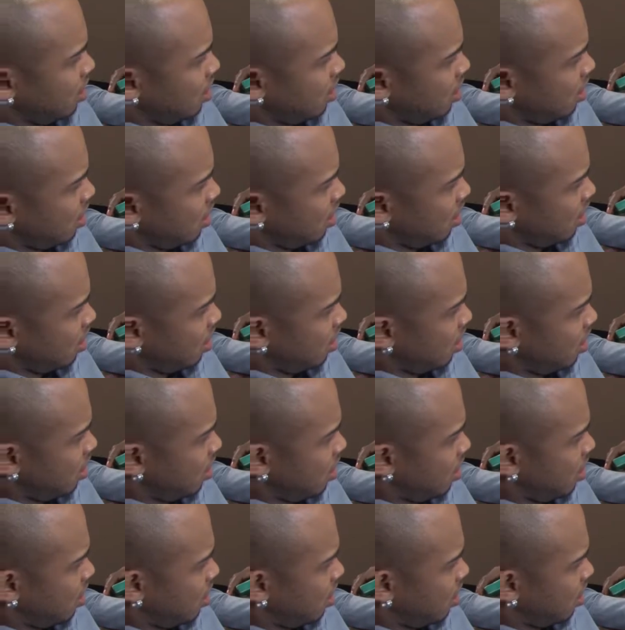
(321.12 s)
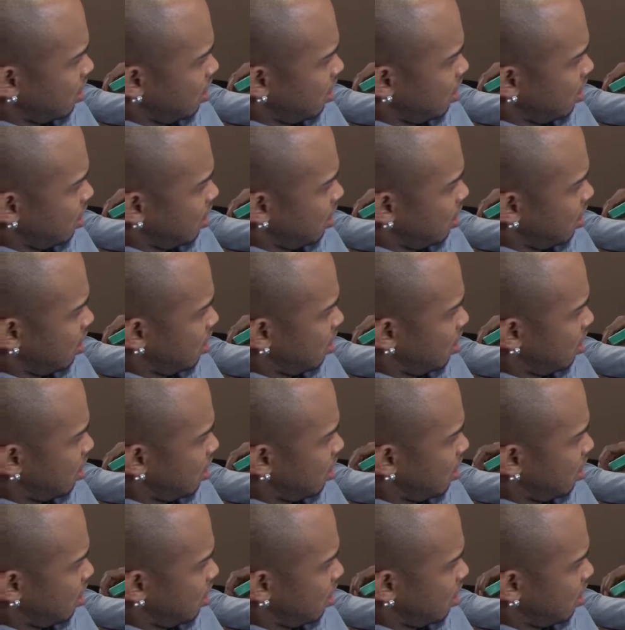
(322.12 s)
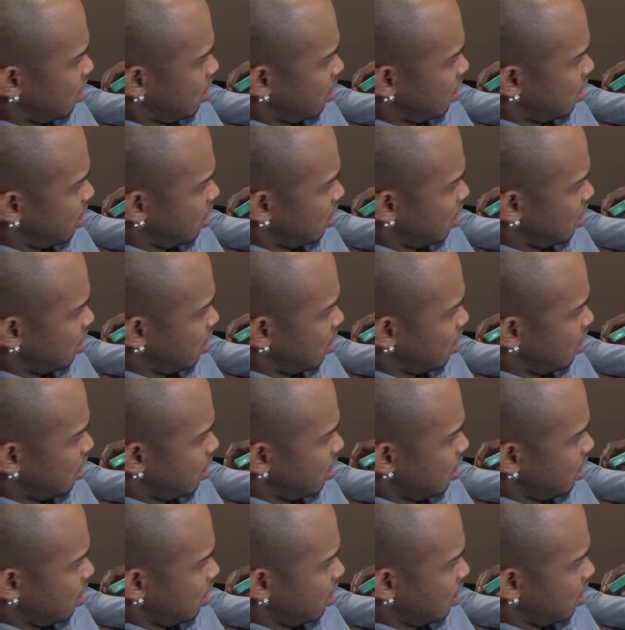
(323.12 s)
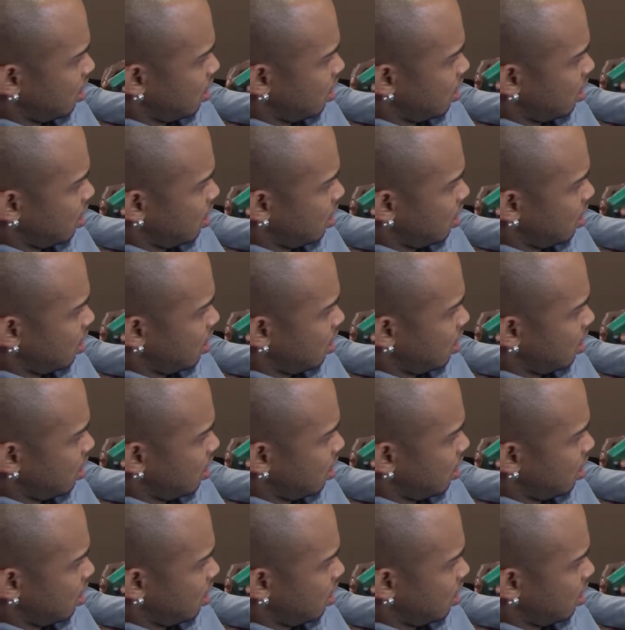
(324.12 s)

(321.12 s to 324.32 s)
(not speaking)